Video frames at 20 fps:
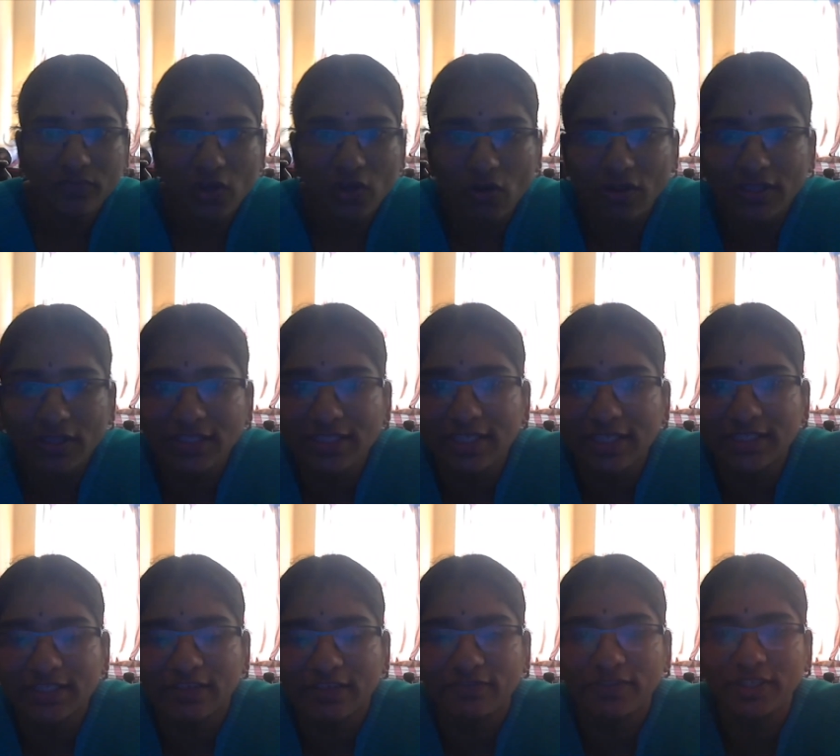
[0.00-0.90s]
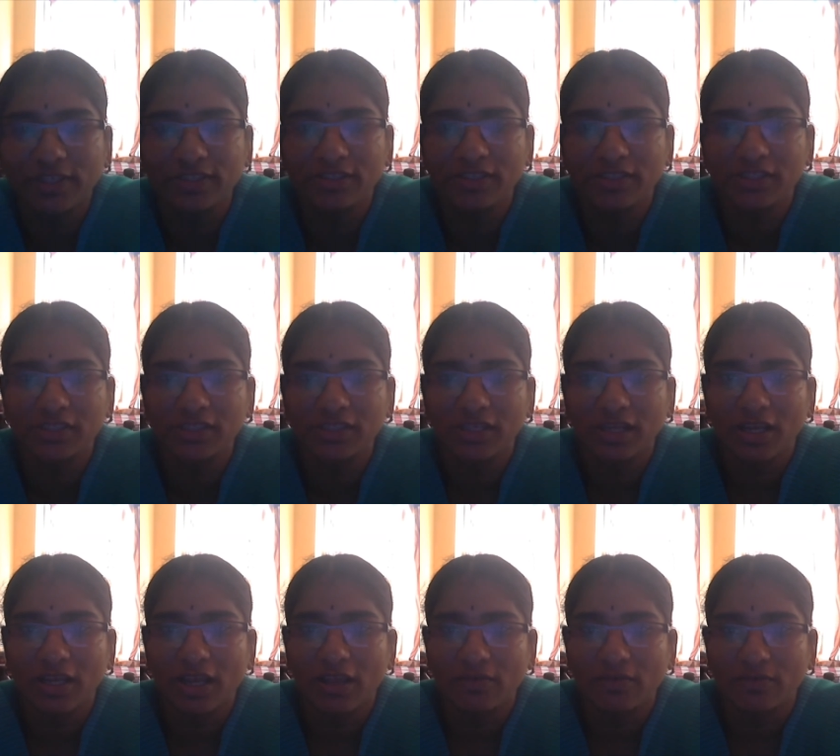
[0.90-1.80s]
all these are suffixes.
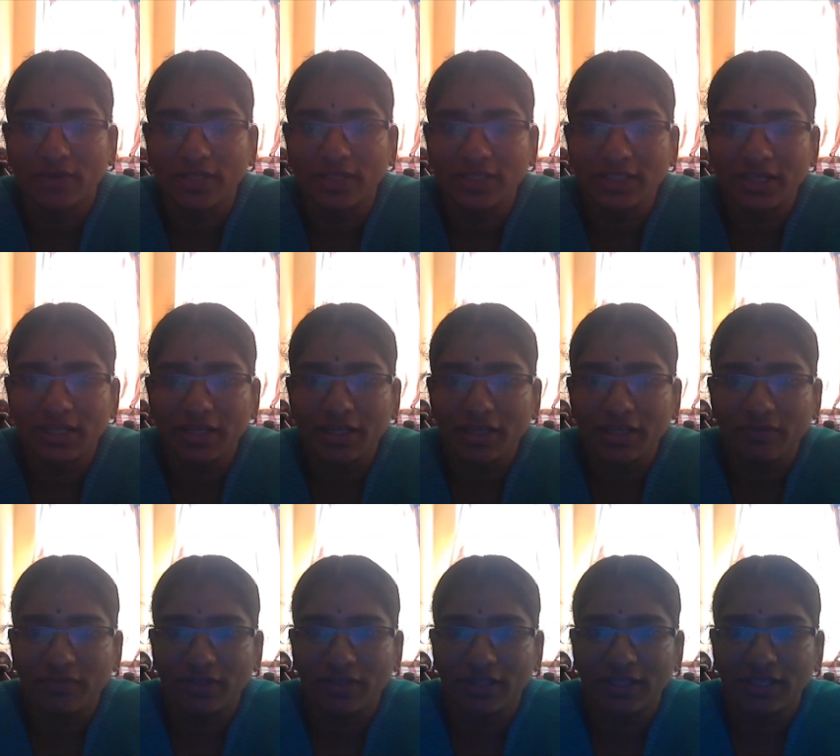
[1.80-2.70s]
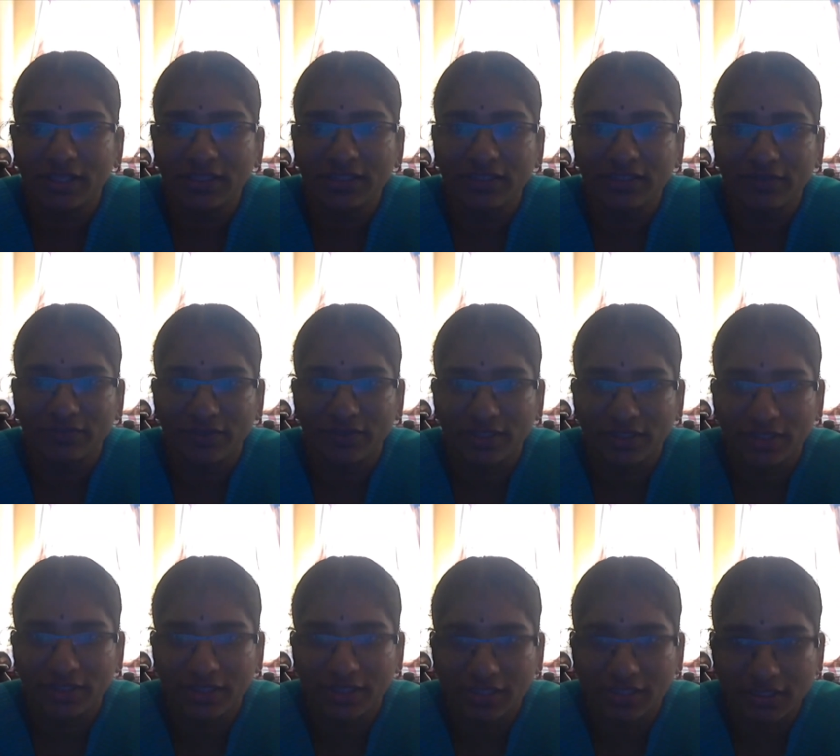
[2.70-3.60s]
Words ending with these
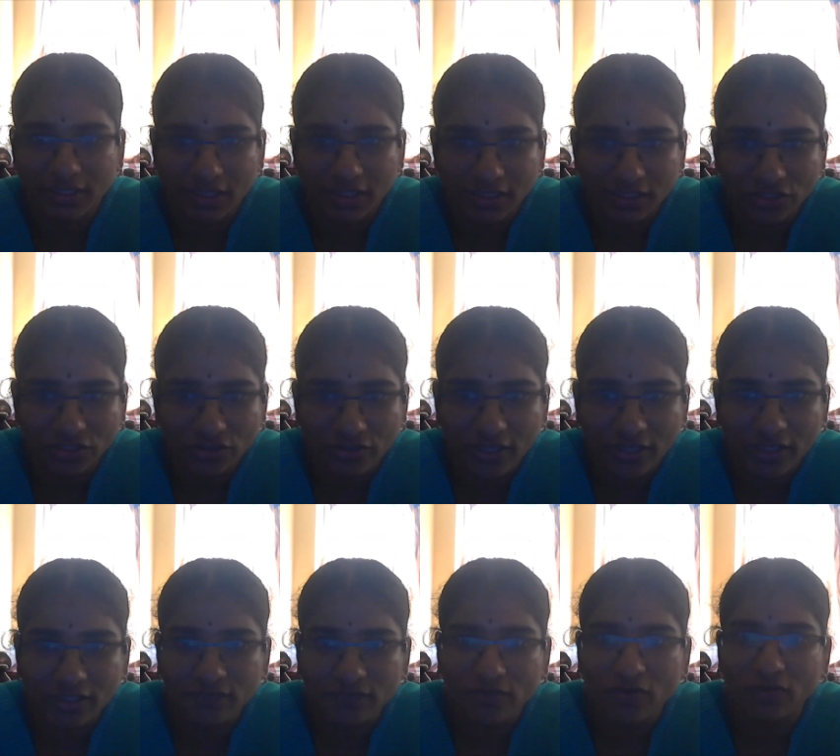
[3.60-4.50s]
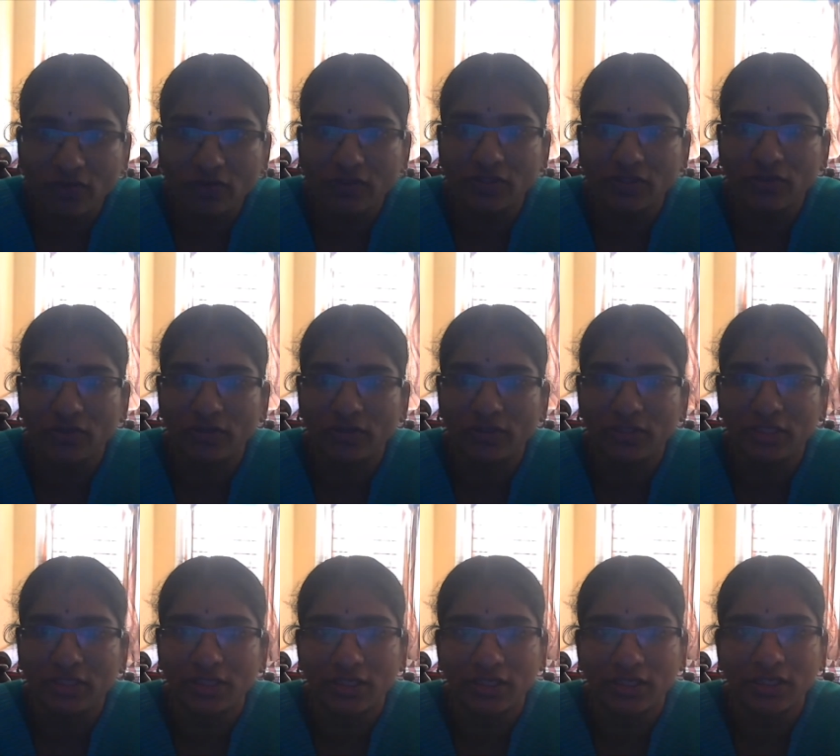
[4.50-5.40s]
suffixes, stress falls on
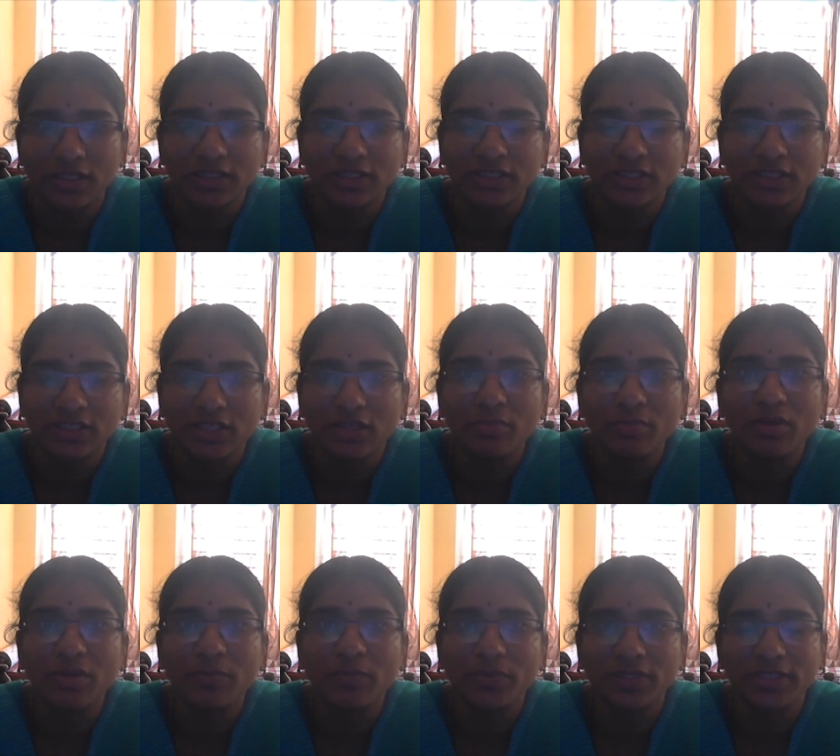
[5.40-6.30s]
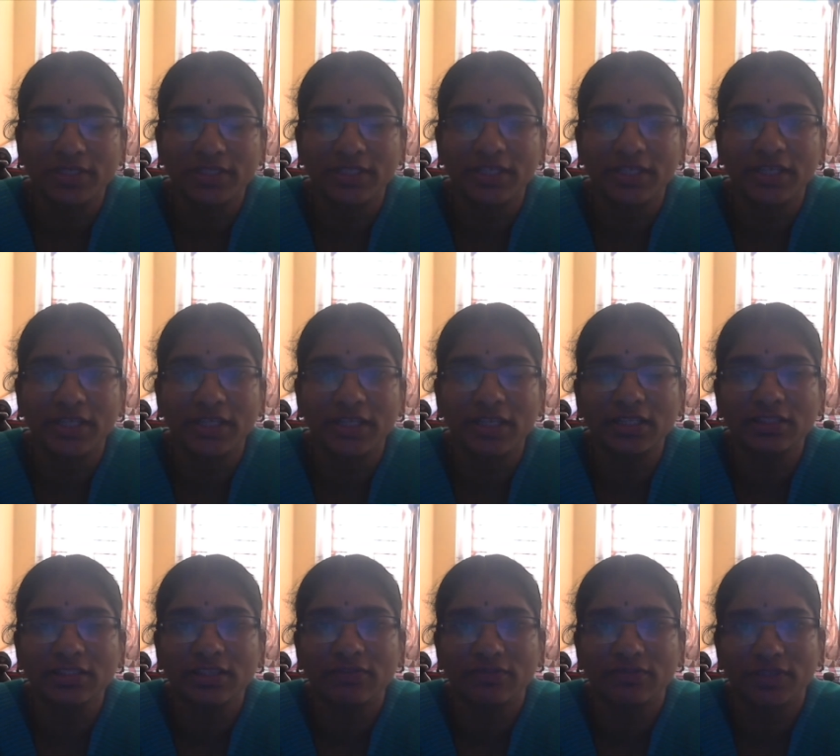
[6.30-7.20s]
the syllable preceding the
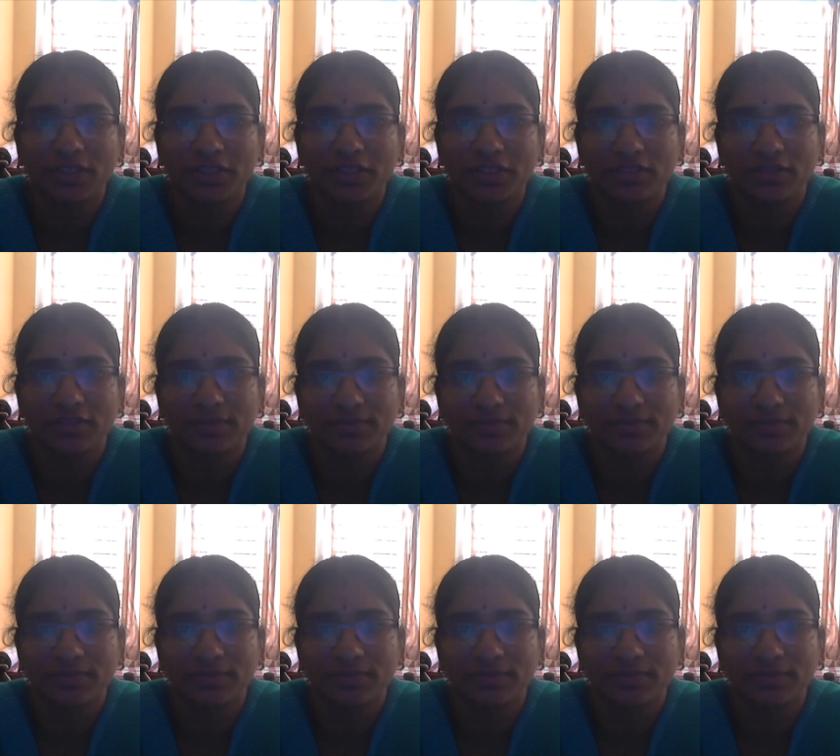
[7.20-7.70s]
suffix.